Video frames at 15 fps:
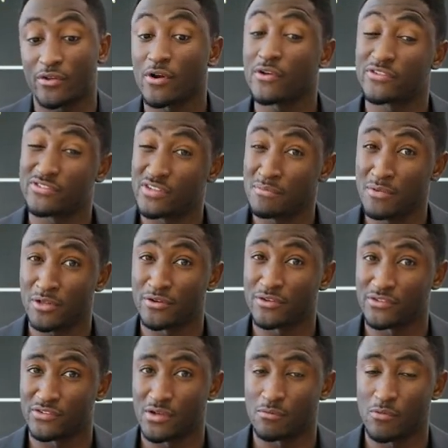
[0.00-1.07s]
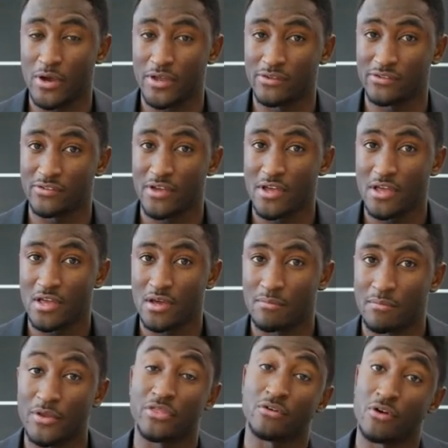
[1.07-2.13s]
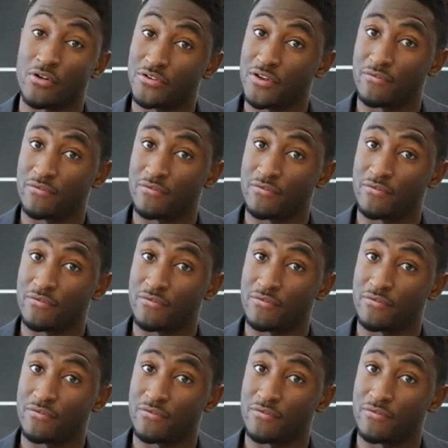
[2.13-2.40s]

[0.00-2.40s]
They're all similar in some ways, but they're all